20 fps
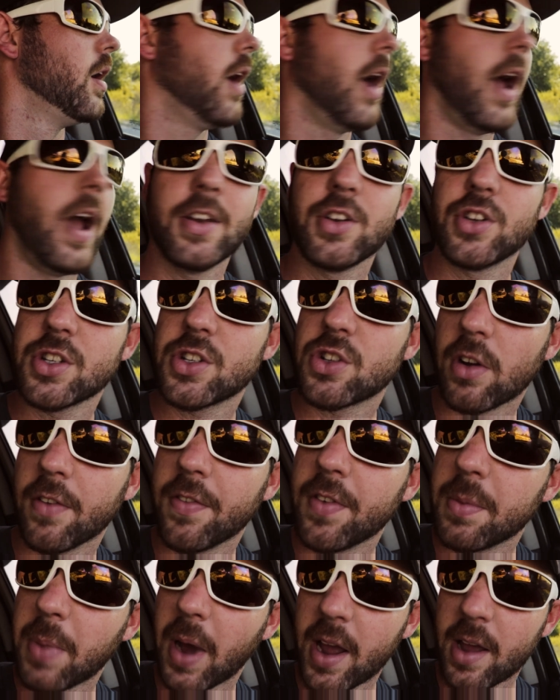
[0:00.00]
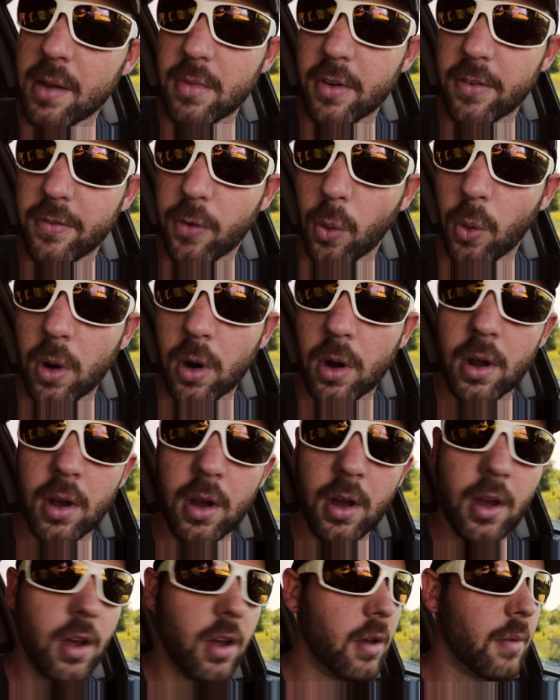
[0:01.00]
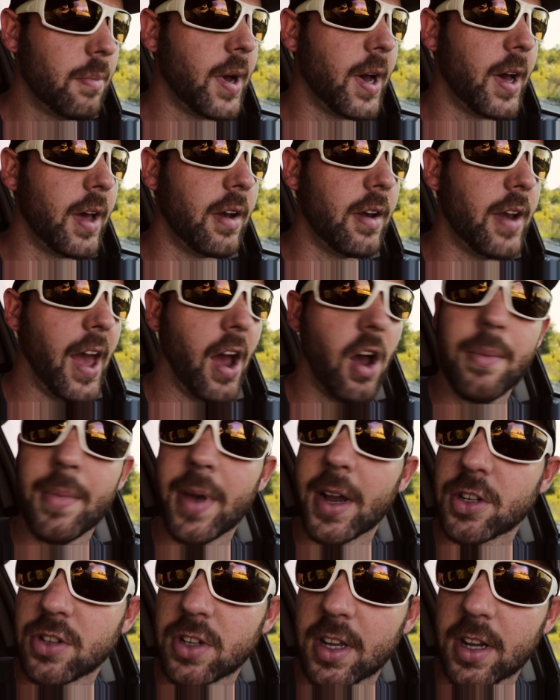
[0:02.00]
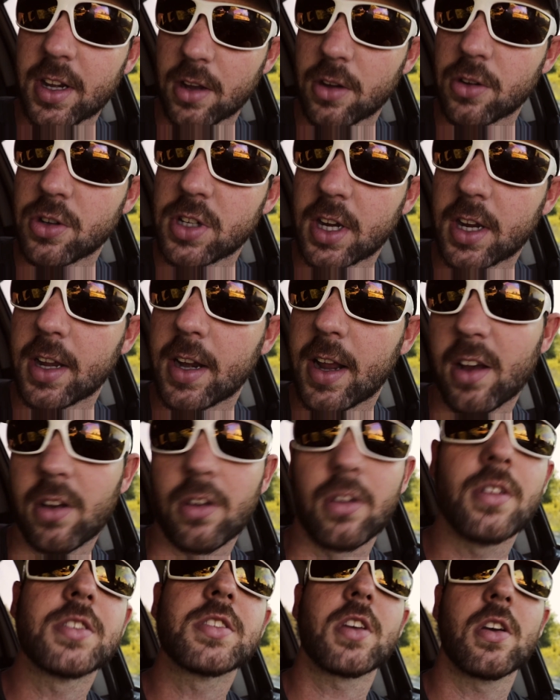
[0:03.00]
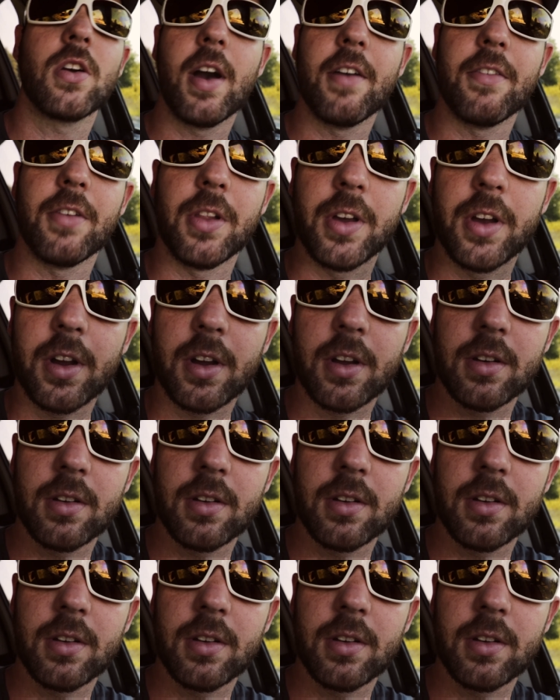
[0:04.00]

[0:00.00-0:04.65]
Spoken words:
I had just driven by it before, but now I'm actually going to go check it out. Let's go have a look.